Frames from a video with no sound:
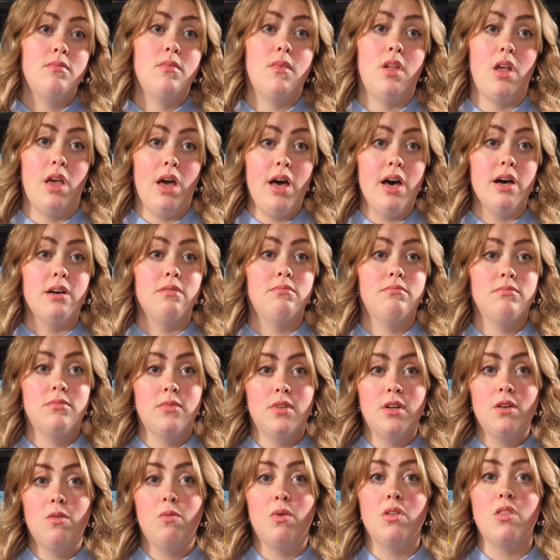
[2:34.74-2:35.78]
Yeah.
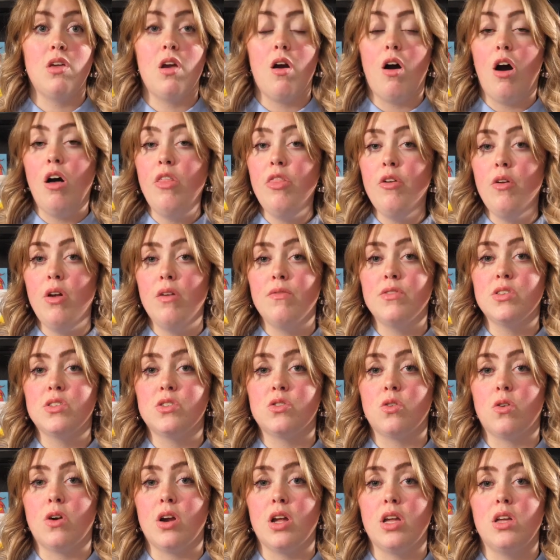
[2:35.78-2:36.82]
When the author of a
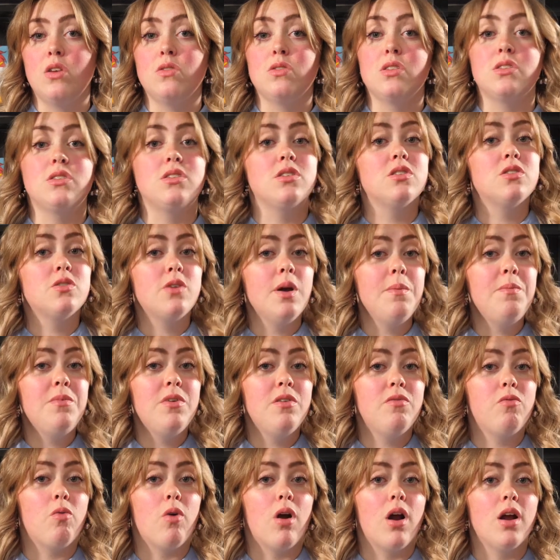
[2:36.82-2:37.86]
story uses
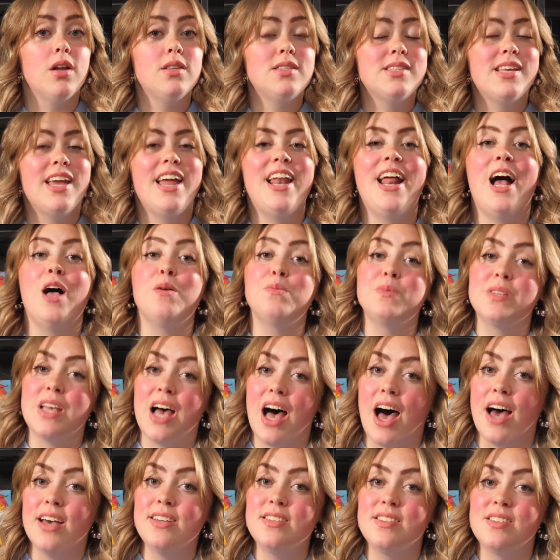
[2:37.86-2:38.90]
descriptive words, it helps
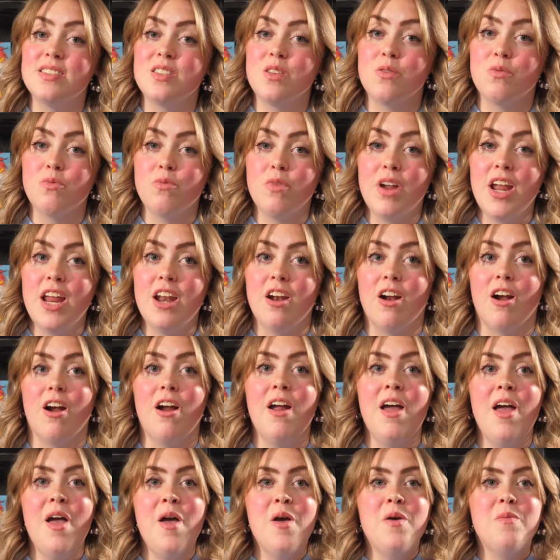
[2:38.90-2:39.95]
us, the
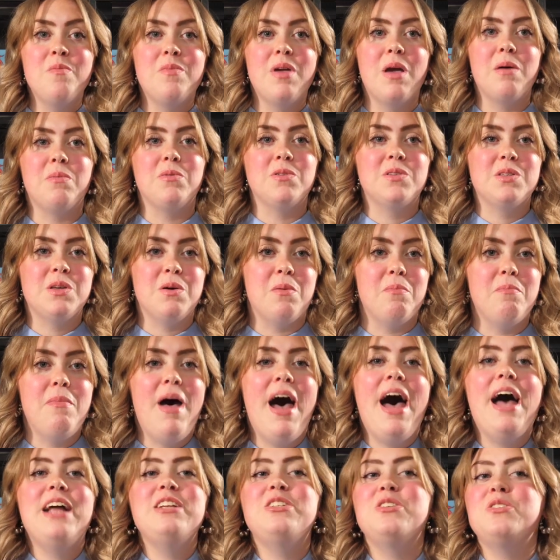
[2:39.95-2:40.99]
reader, be able to
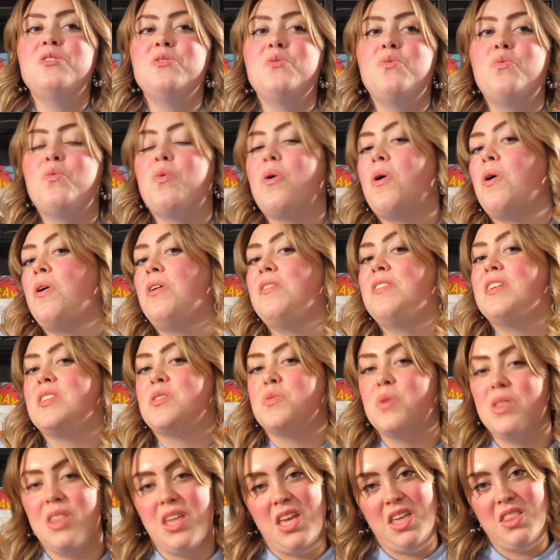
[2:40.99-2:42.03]
imagine the world
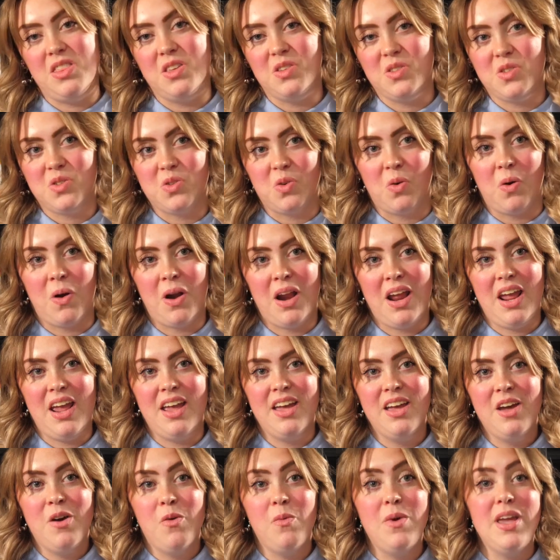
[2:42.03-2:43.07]
that's within the story.
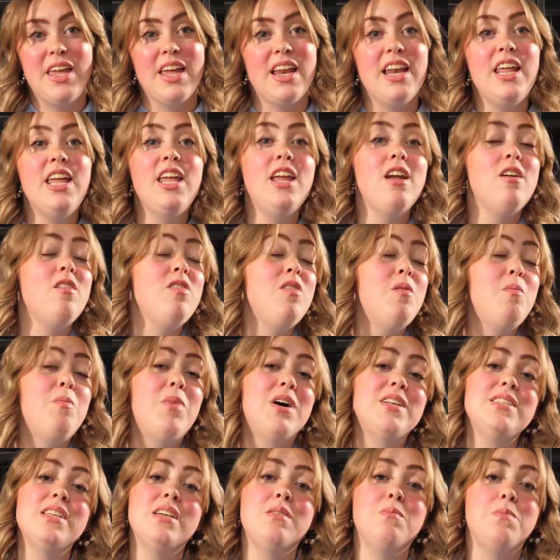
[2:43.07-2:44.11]
We can hear the
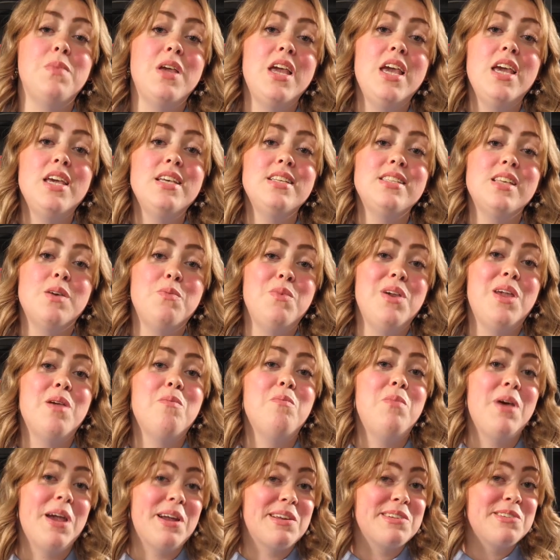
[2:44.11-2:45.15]
buzzing bees and we
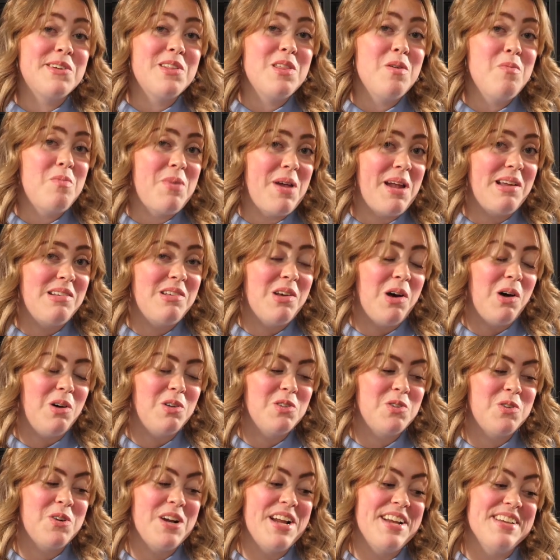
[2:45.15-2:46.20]
can picture the big
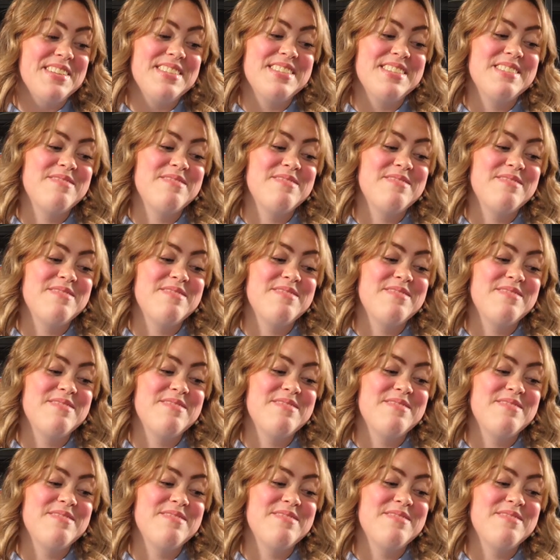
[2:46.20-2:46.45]
tall trees.